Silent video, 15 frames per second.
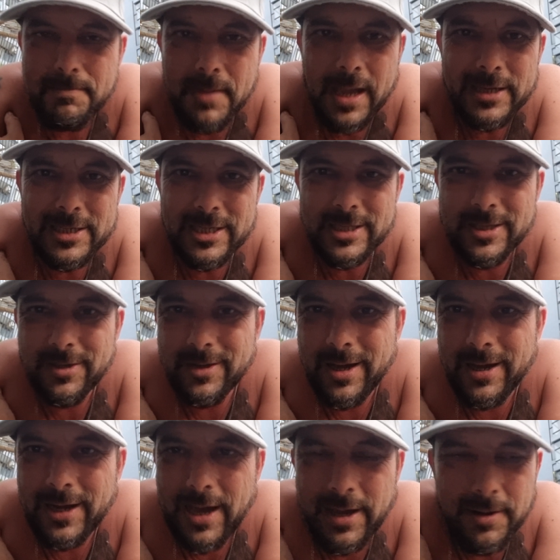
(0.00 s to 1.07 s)
Manchester
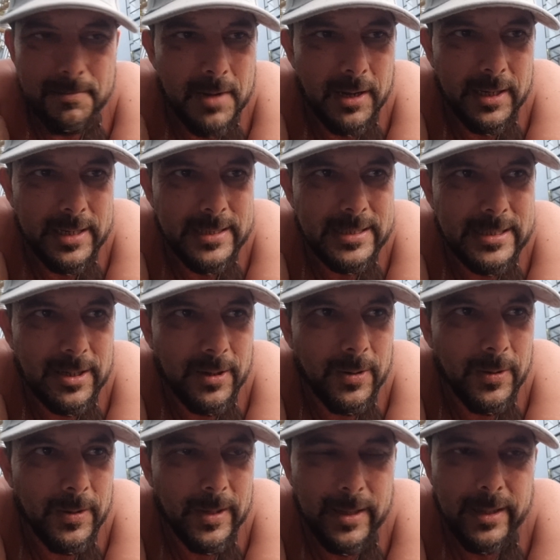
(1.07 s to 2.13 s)
United out of money.
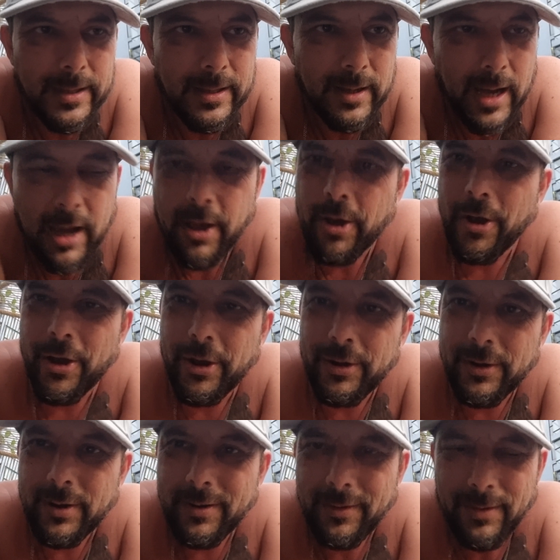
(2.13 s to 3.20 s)
So I
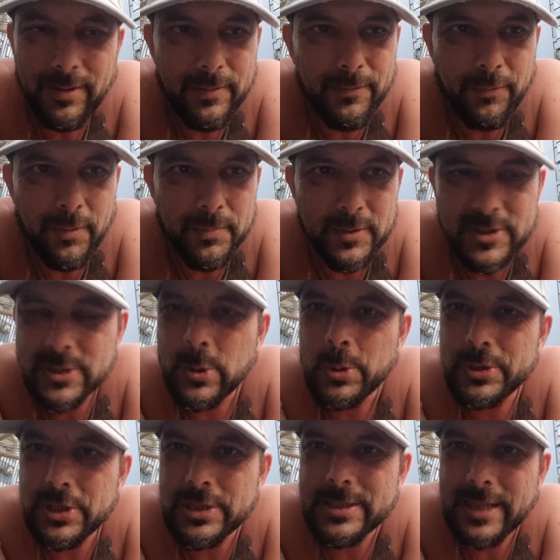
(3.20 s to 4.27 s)
heard from
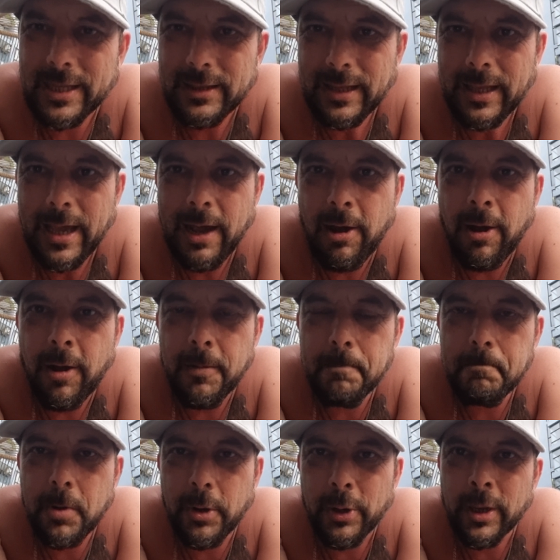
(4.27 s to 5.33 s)
sources that they are
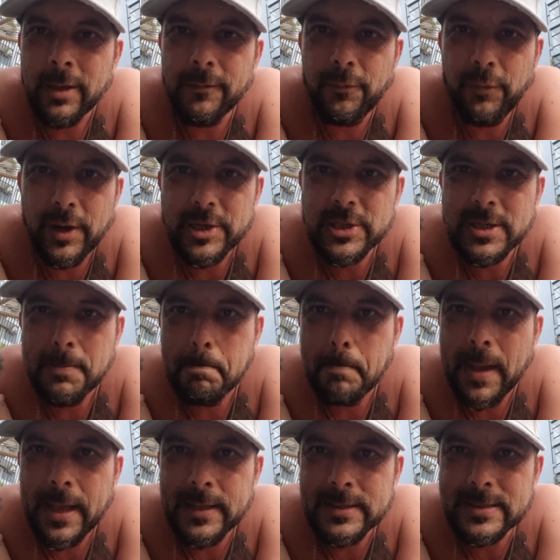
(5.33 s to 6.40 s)
putting Fred
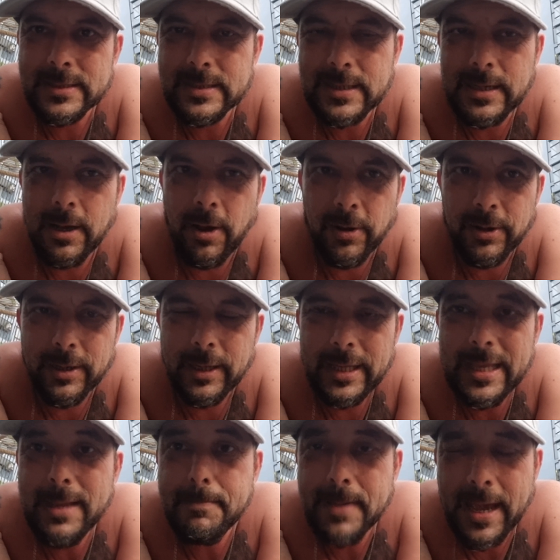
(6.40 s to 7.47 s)
Chimpanz on
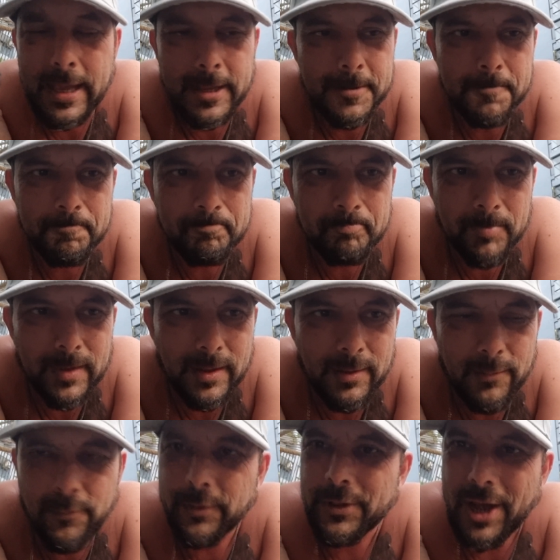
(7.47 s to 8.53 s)
eBay
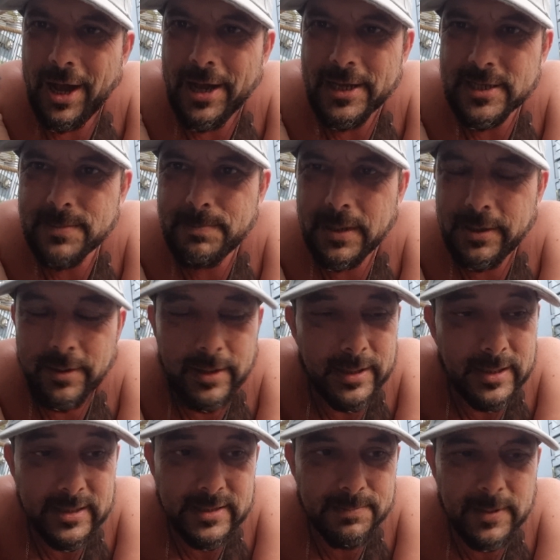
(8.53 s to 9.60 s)
for the highest bidder,
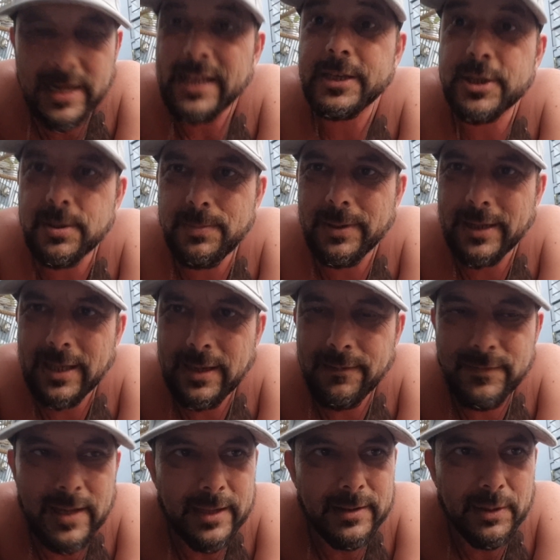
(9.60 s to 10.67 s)
and it's led to
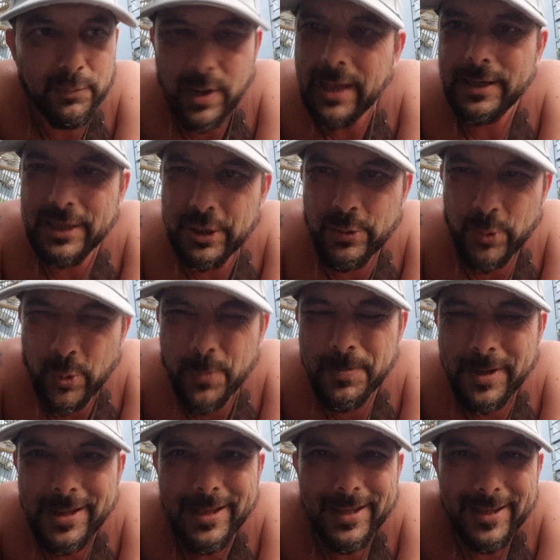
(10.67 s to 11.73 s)
believe that the Rainey Group
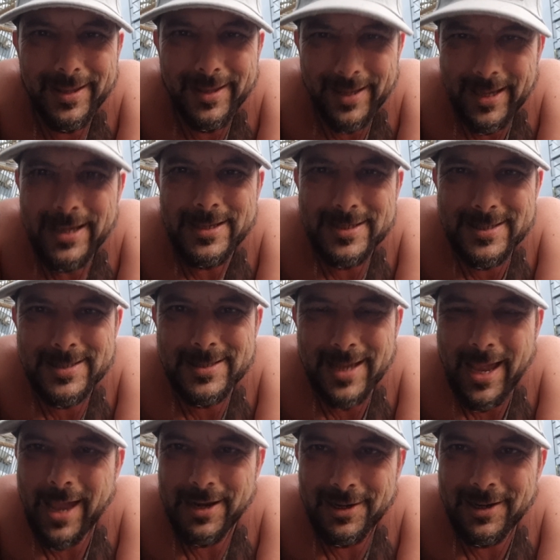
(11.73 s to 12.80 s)
is
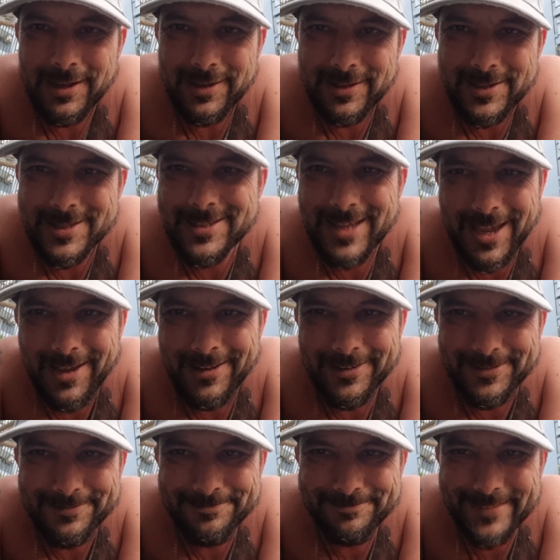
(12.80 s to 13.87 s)
handling the sale.